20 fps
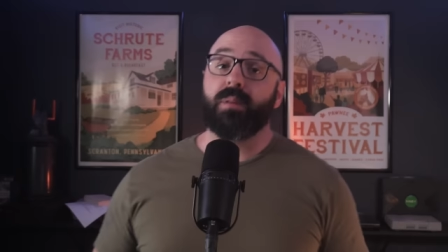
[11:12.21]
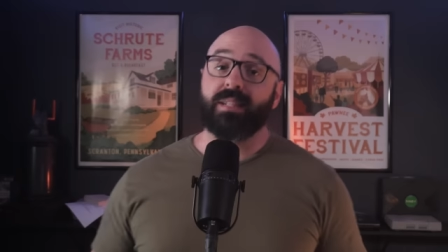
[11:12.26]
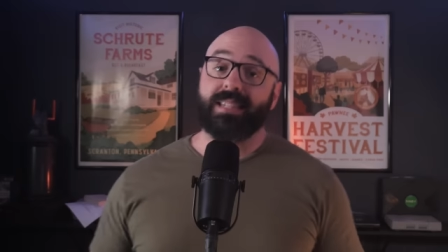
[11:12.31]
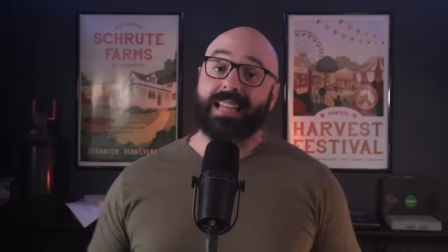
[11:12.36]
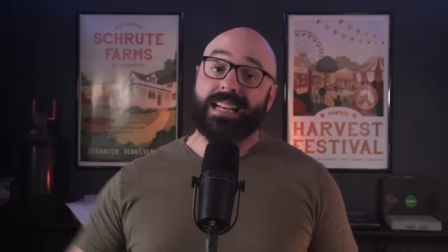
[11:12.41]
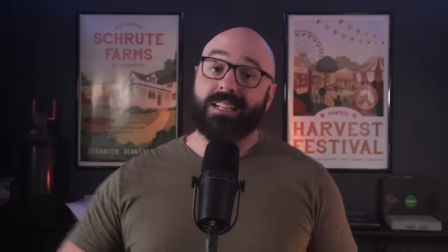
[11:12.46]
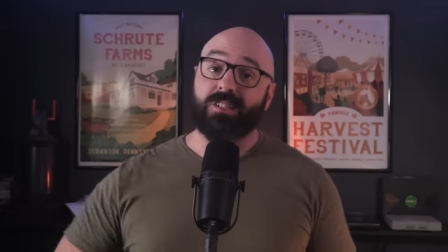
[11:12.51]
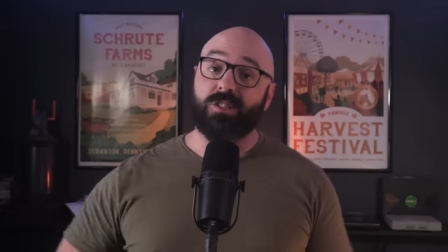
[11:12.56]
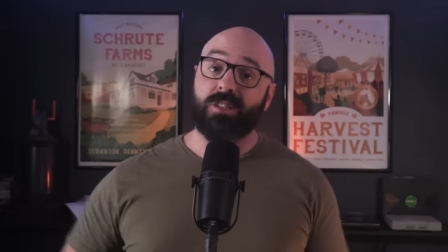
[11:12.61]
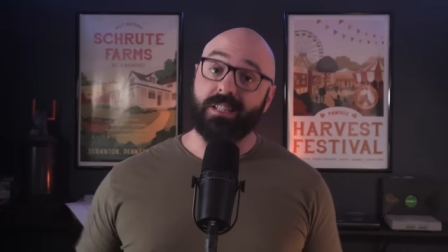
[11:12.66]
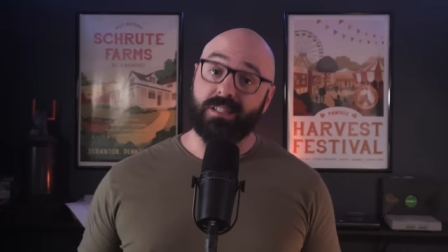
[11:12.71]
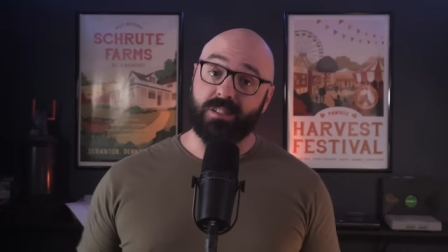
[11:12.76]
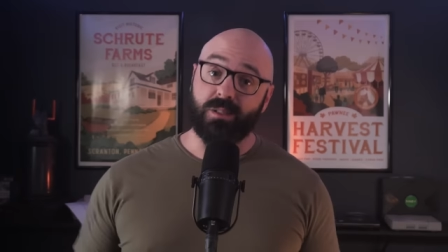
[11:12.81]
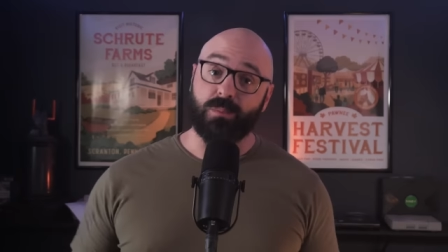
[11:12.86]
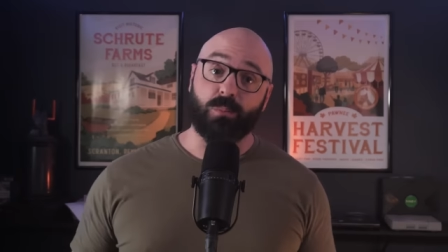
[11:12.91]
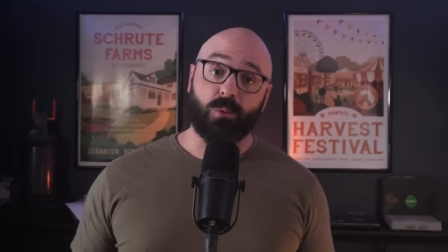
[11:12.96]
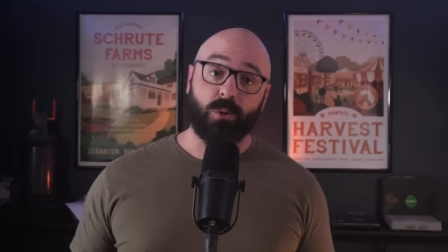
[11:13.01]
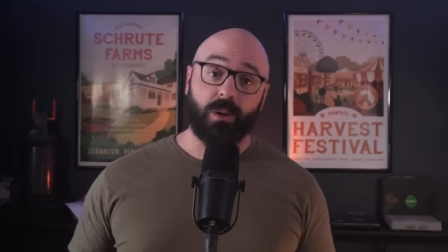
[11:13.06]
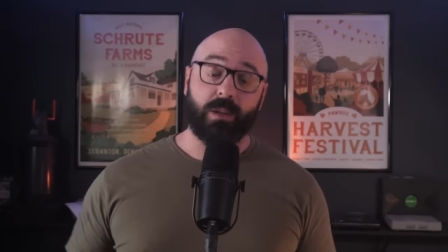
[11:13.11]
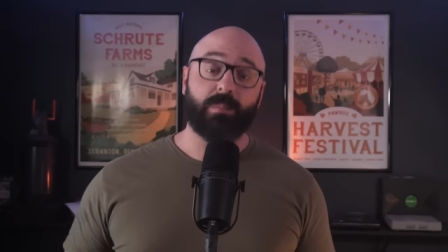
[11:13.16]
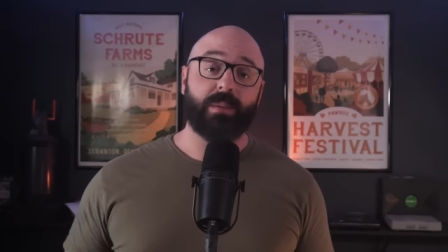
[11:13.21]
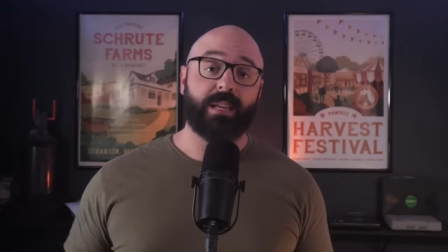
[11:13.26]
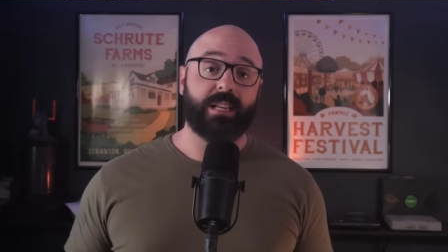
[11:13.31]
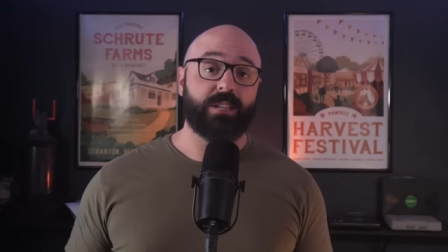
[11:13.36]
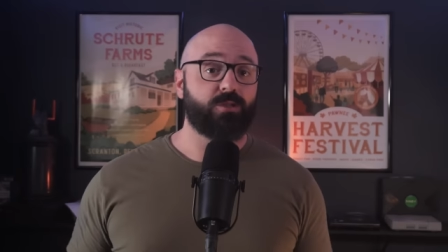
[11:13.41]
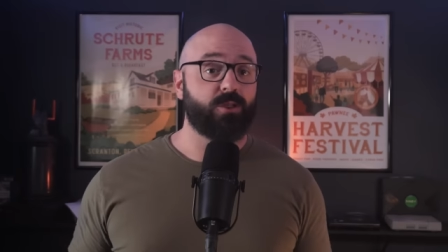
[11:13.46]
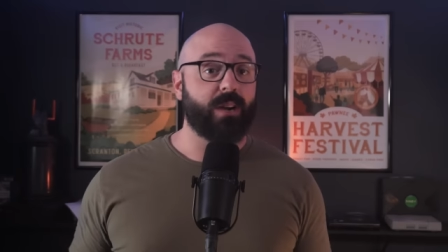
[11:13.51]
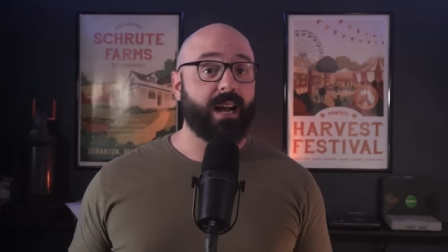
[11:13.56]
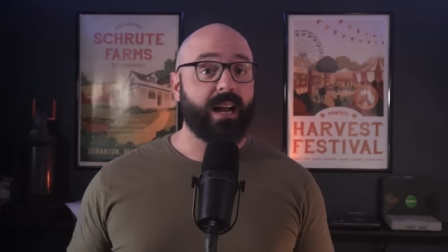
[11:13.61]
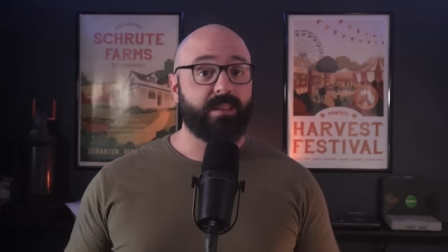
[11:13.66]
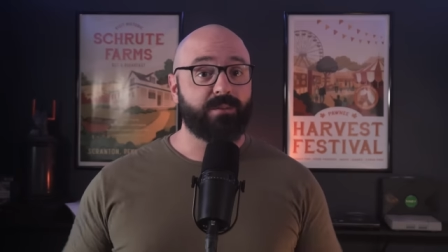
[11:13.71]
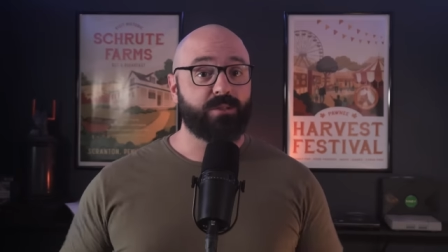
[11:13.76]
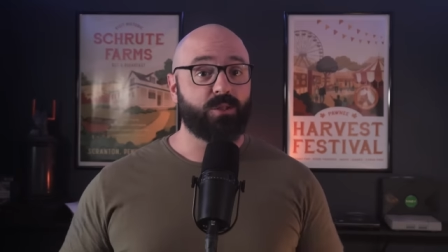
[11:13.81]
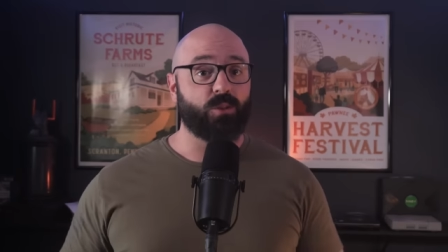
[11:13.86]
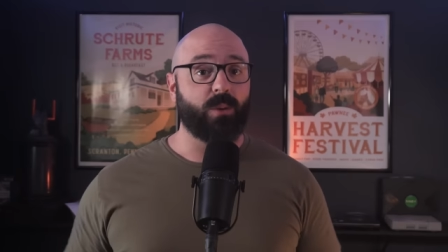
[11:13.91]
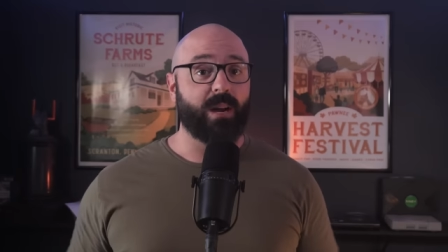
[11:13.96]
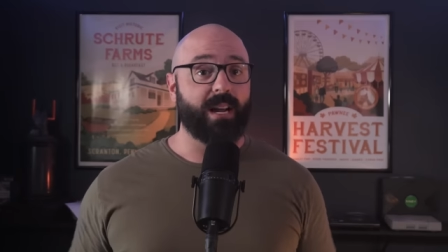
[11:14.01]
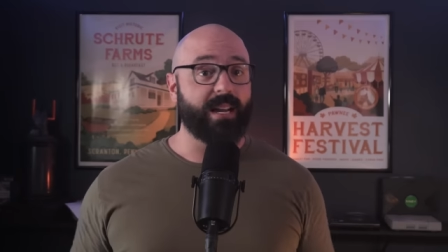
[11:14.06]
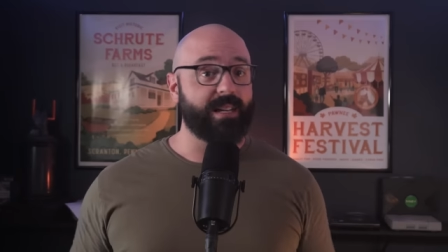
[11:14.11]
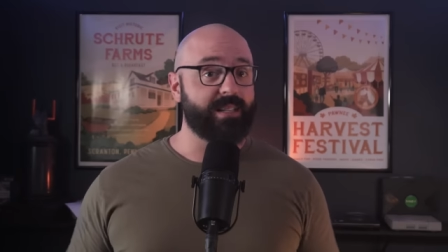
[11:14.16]
But that disappointment drives
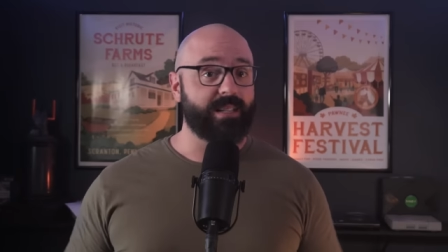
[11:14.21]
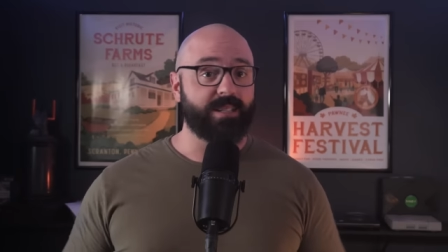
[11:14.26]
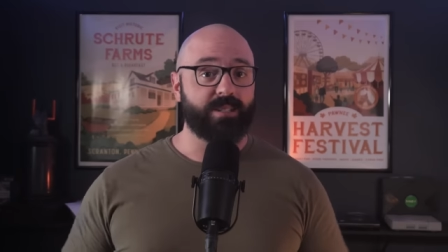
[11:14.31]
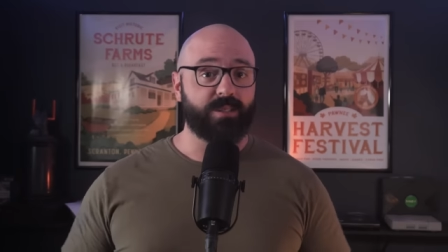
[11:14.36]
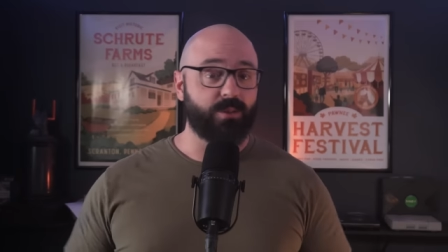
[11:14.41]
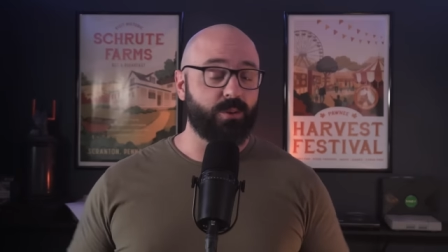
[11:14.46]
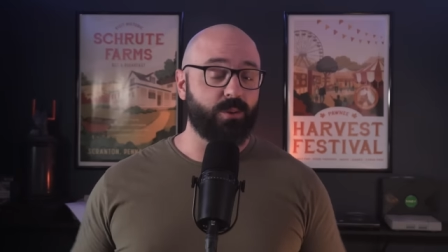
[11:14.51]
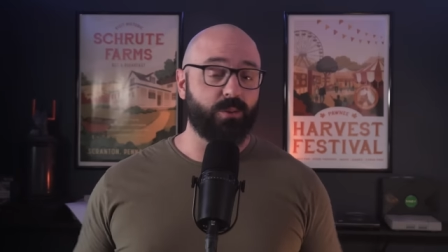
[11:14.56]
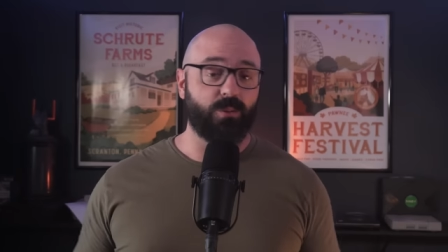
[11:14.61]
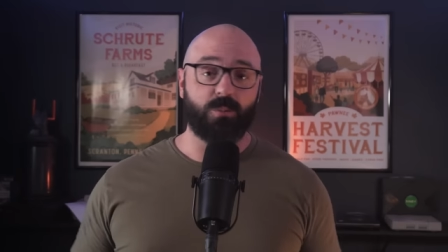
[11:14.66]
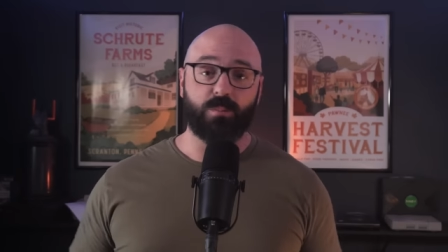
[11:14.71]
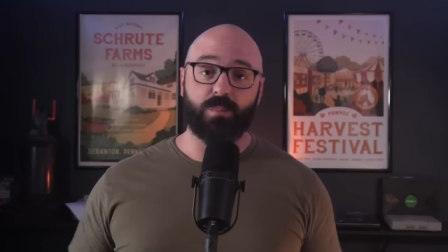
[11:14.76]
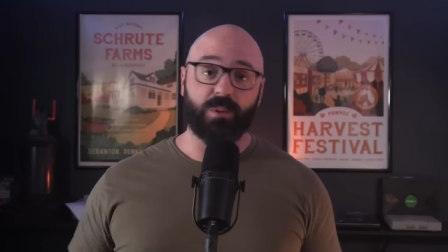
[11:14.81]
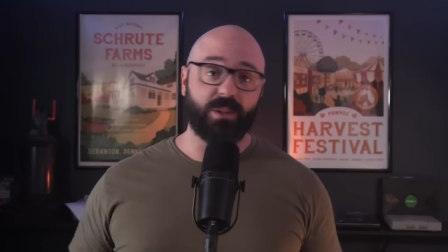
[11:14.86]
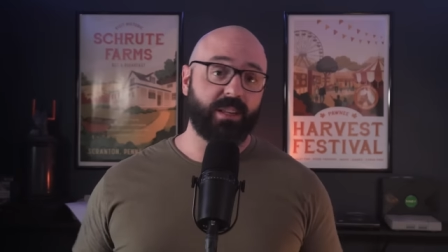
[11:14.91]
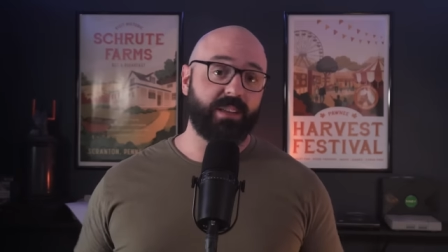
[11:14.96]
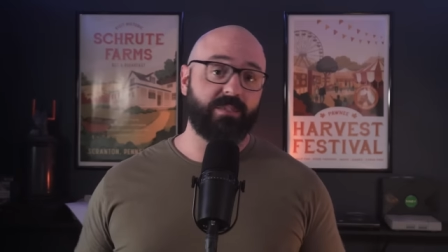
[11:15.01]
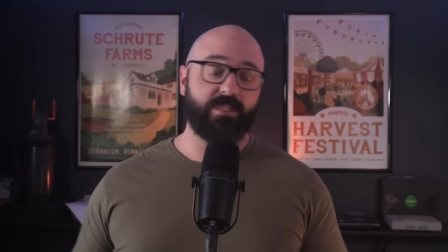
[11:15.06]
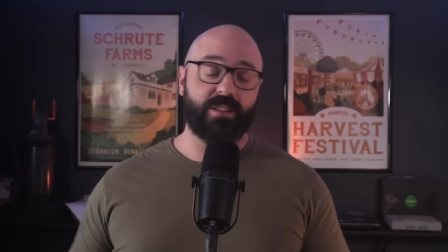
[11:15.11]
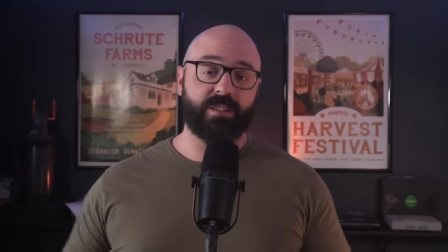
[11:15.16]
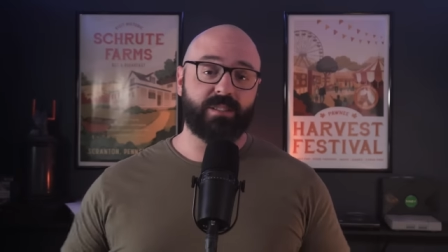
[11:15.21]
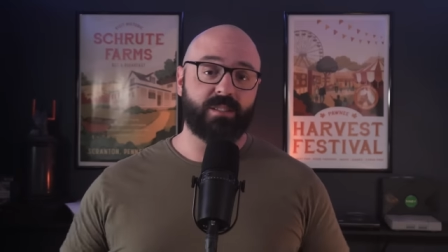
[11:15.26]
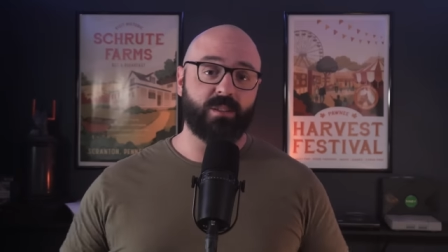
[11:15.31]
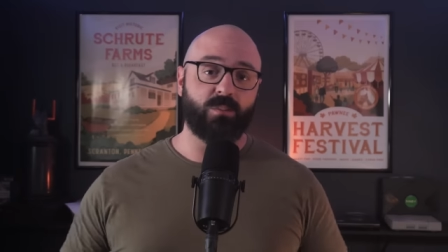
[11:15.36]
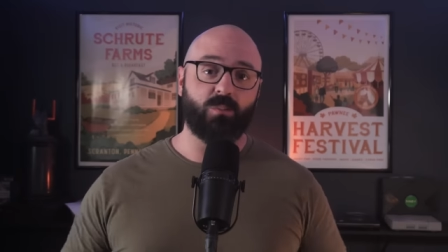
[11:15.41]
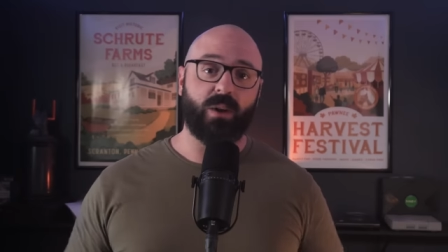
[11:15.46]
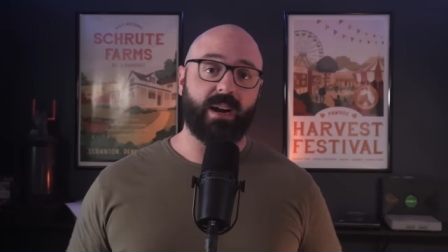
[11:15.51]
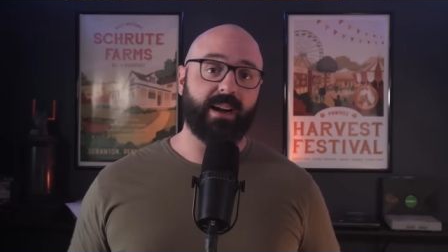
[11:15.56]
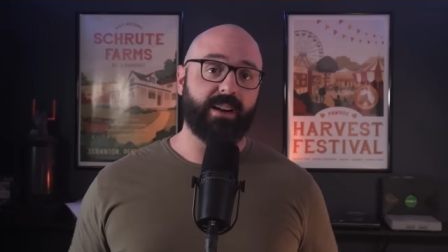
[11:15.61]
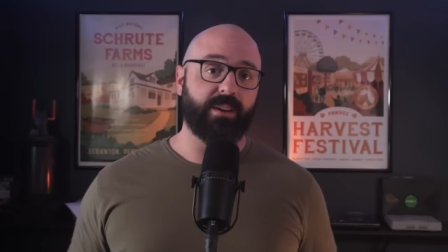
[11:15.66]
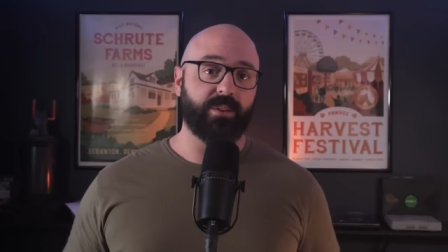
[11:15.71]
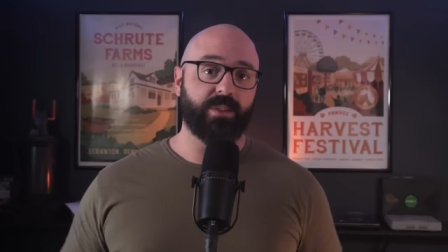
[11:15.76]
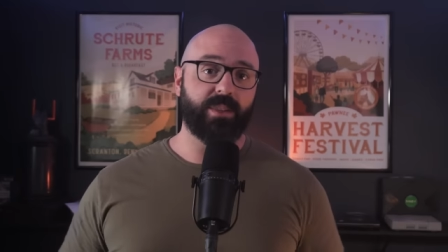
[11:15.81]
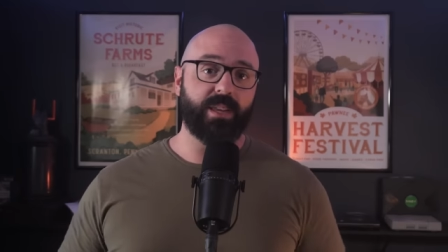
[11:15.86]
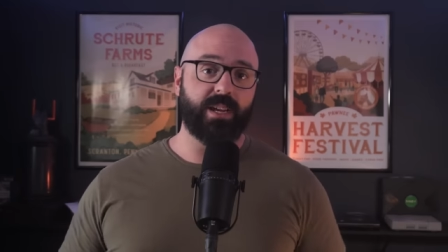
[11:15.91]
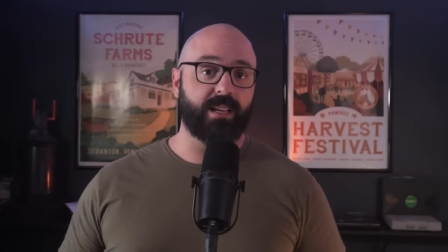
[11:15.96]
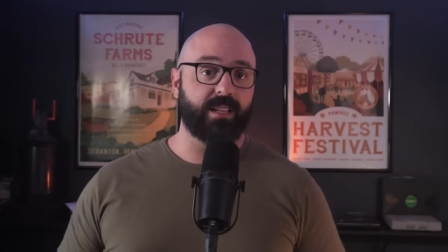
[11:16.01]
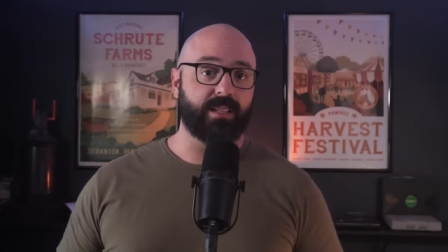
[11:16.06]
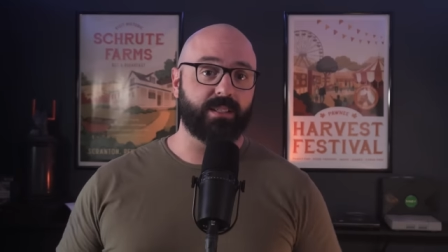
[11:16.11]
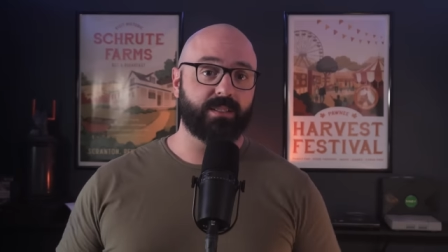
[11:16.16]
Dwight into believing some wild
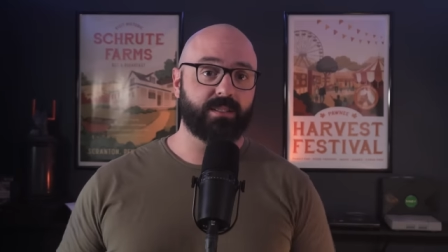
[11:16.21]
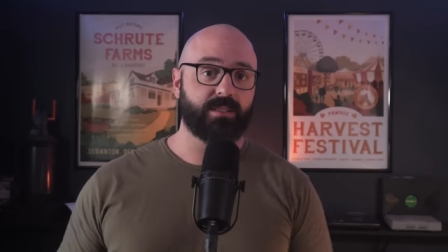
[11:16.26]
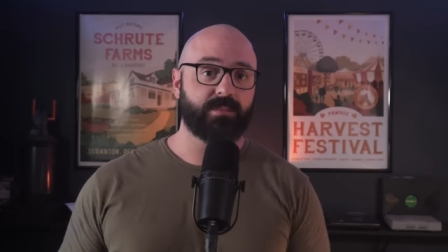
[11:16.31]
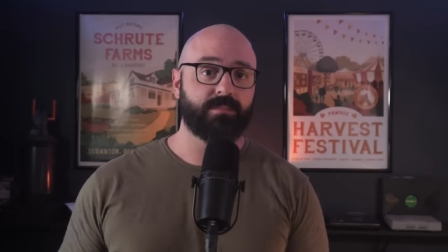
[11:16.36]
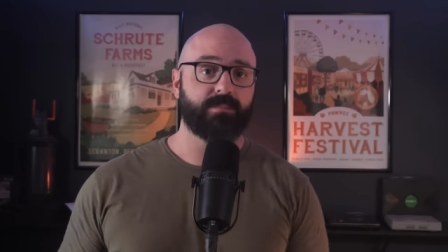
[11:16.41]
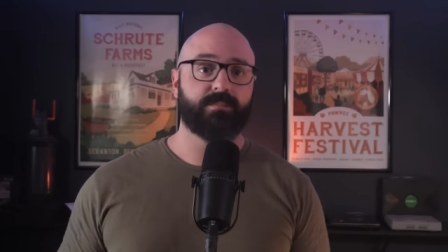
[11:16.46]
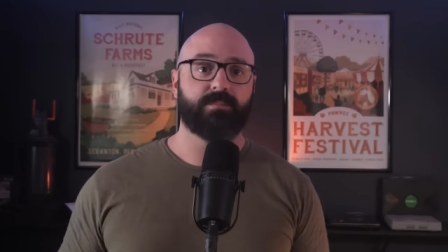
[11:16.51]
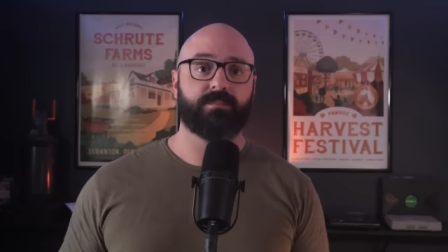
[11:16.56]
things.